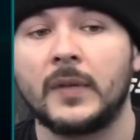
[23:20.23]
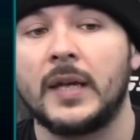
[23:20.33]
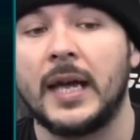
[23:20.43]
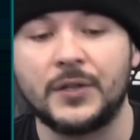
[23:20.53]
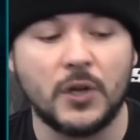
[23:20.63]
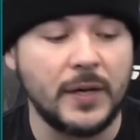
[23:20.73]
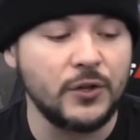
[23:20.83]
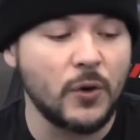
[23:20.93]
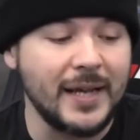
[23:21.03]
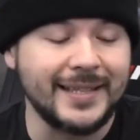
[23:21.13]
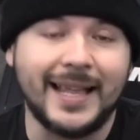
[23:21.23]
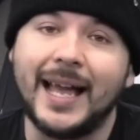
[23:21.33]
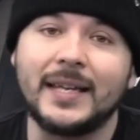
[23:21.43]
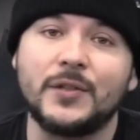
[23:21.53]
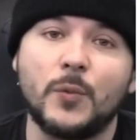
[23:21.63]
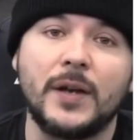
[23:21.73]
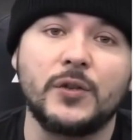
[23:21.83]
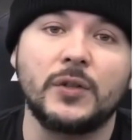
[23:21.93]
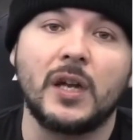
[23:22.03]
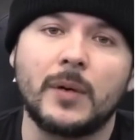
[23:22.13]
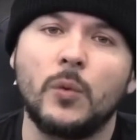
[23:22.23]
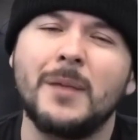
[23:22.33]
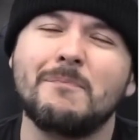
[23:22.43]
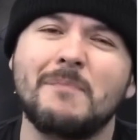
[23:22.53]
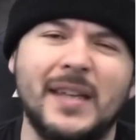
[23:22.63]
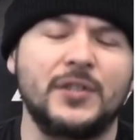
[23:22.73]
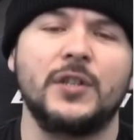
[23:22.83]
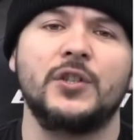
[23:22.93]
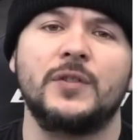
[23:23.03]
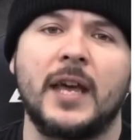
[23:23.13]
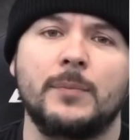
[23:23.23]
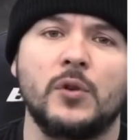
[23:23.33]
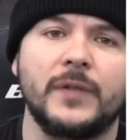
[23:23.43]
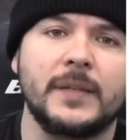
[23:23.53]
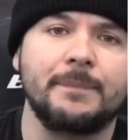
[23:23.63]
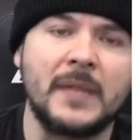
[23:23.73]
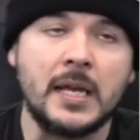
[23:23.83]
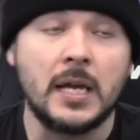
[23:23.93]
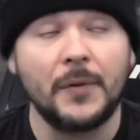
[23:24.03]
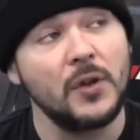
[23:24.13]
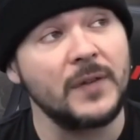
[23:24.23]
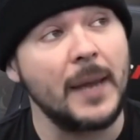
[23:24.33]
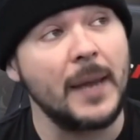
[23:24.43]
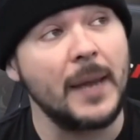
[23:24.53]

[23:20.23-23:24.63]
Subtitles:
And so he tries lying his way to join the army. What a message in that movie. And then you have